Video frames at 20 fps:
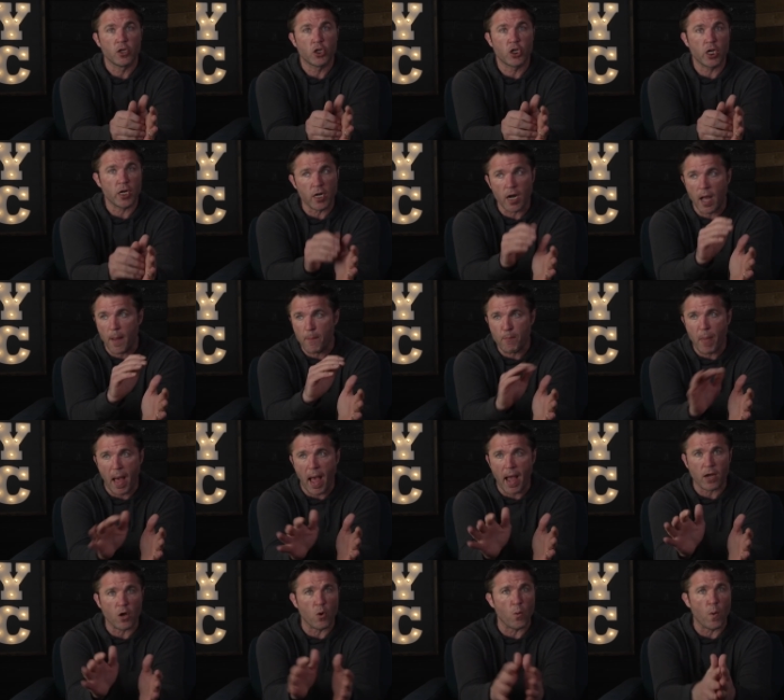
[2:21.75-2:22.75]
She did not
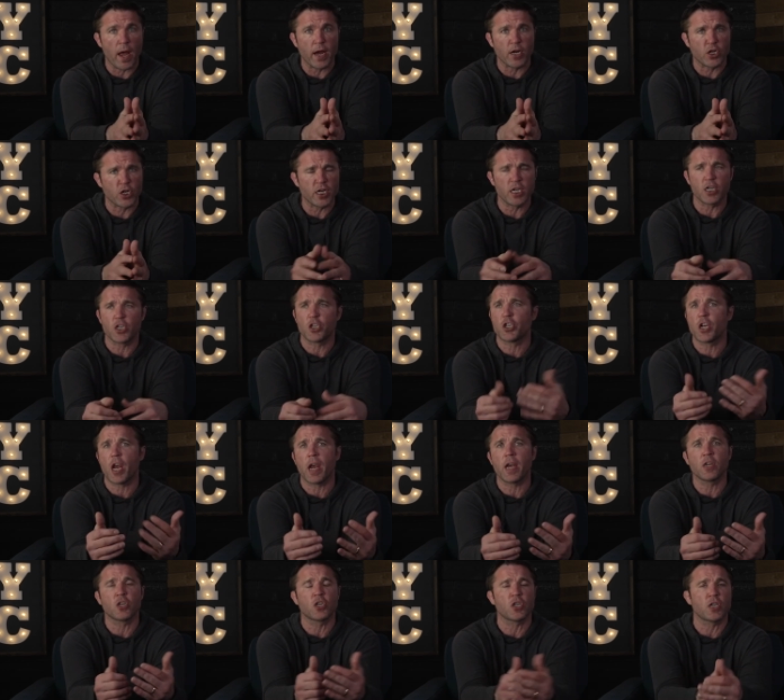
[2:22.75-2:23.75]
back away. She didn't
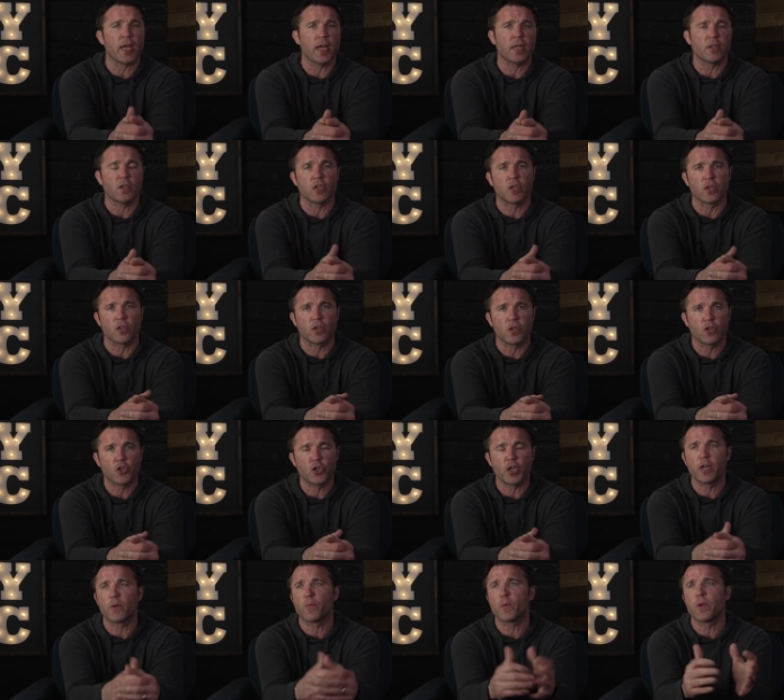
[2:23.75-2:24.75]
change stances.
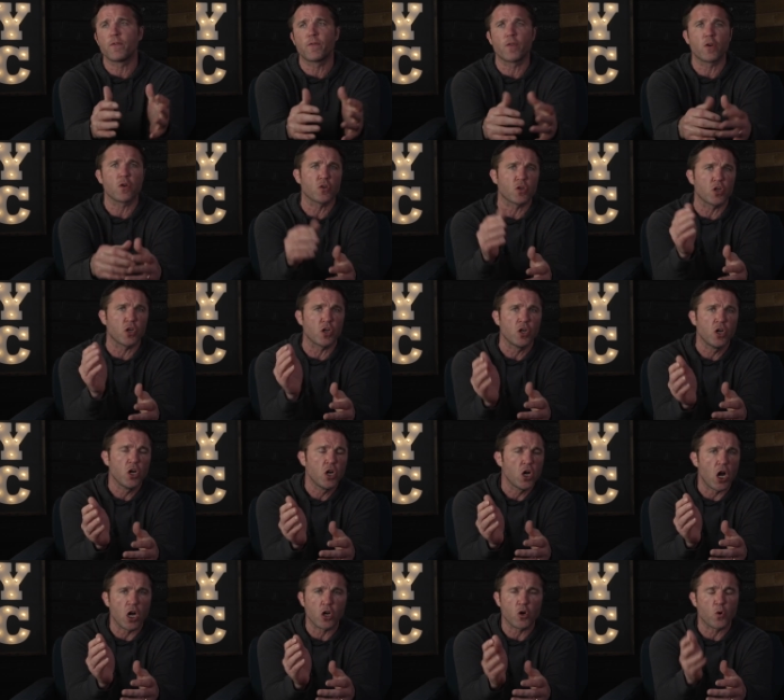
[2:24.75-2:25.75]
She didn't revert to
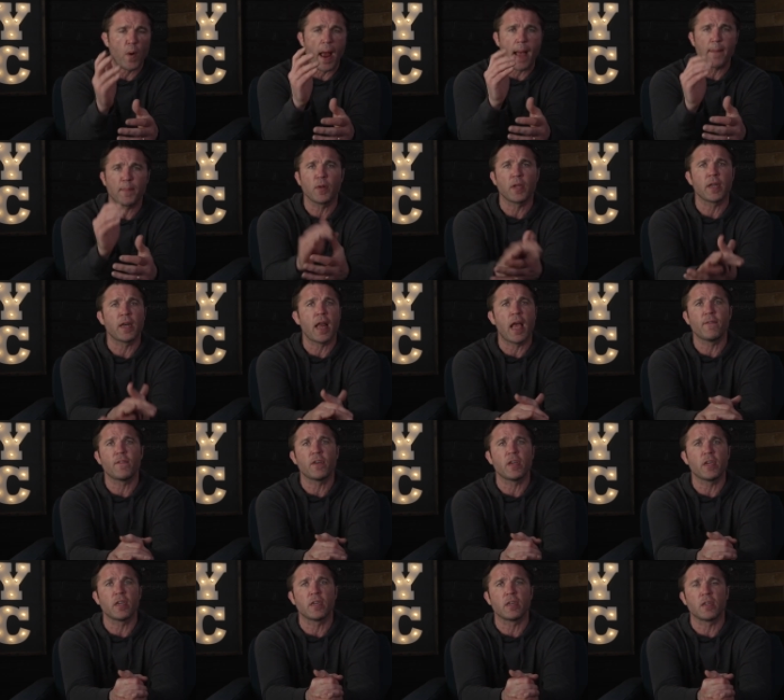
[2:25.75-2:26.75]
grappling
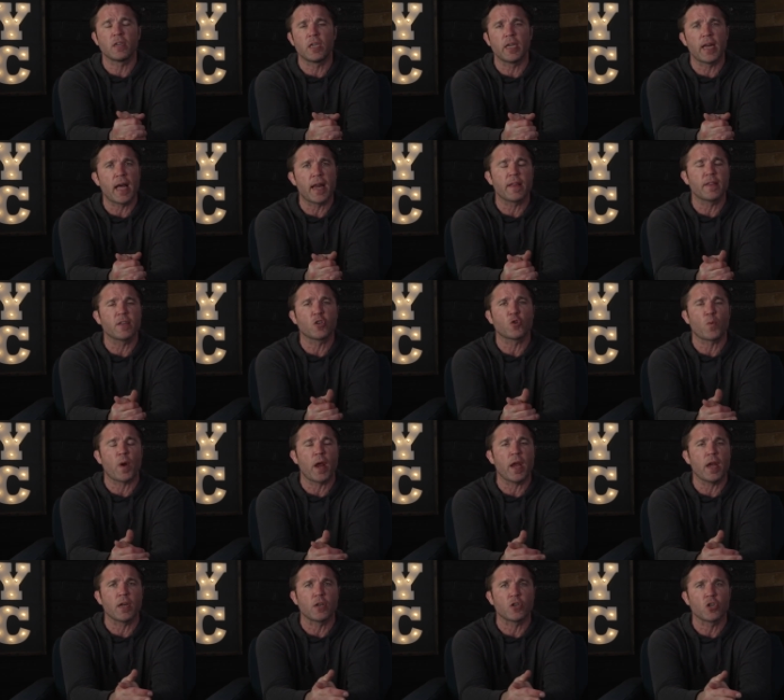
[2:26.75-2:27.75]
heavy and get out of this
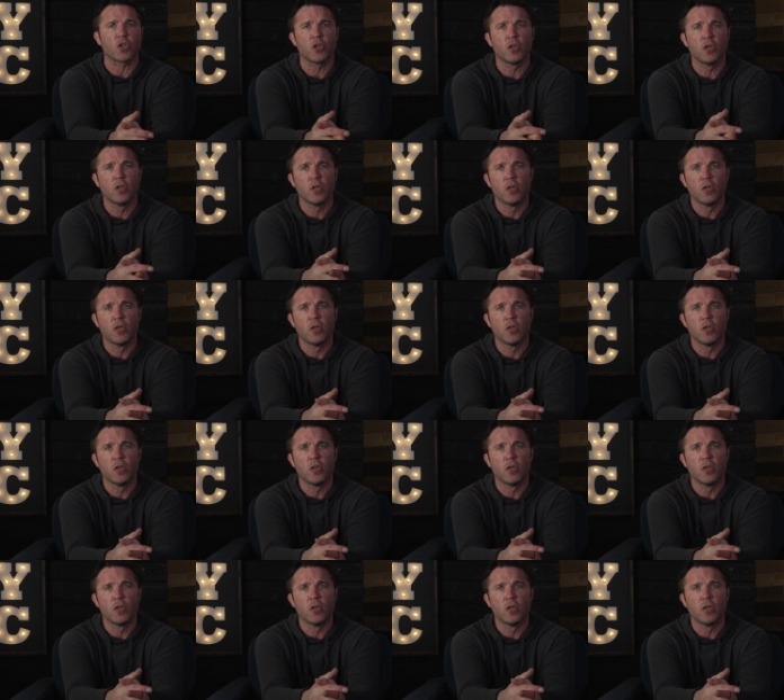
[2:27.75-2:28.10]
range.